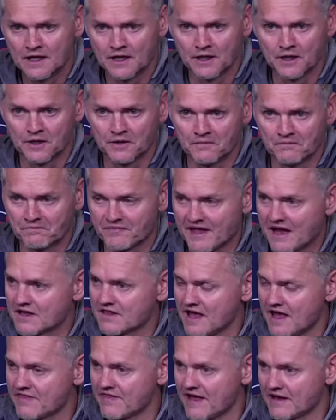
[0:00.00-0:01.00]
Um,
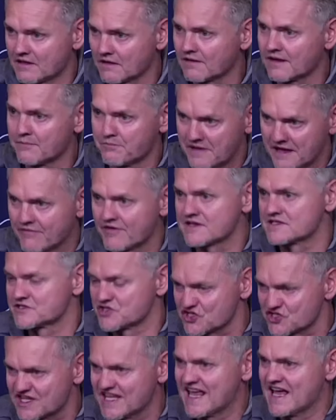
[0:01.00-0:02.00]
that'll give us
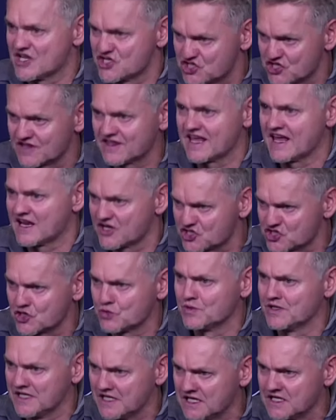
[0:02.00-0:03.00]
just the edge and the
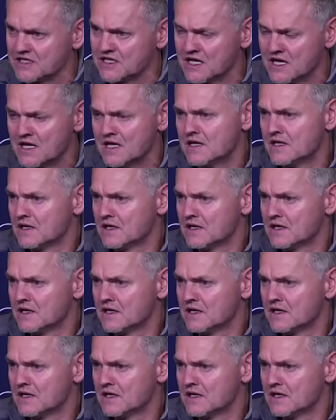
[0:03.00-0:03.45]
energy we need,